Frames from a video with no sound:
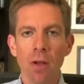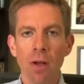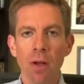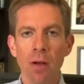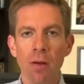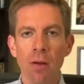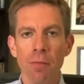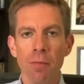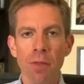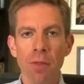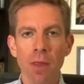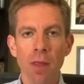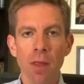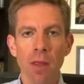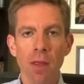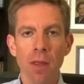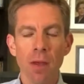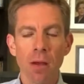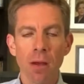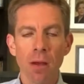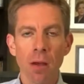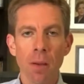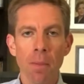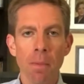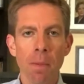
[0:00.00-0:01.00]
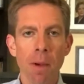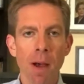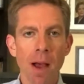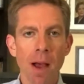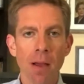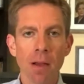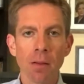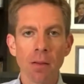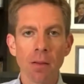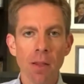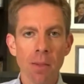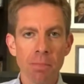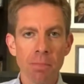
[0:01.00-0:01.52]
of the
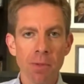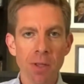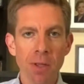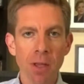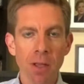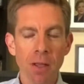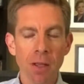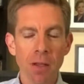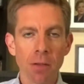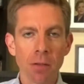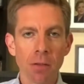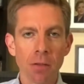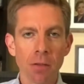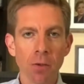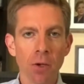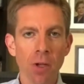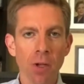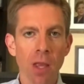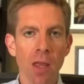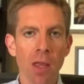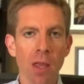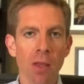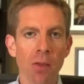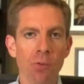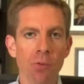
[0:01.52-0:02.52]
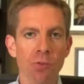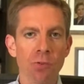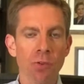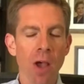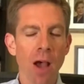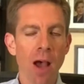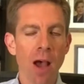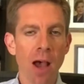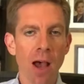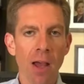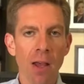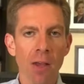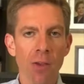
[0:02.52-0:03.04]
apocalyptic looking
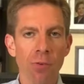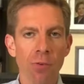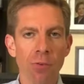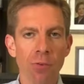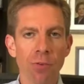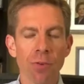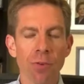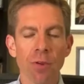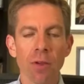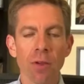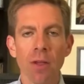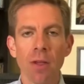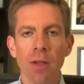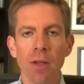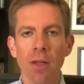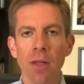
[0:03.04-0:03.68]
skies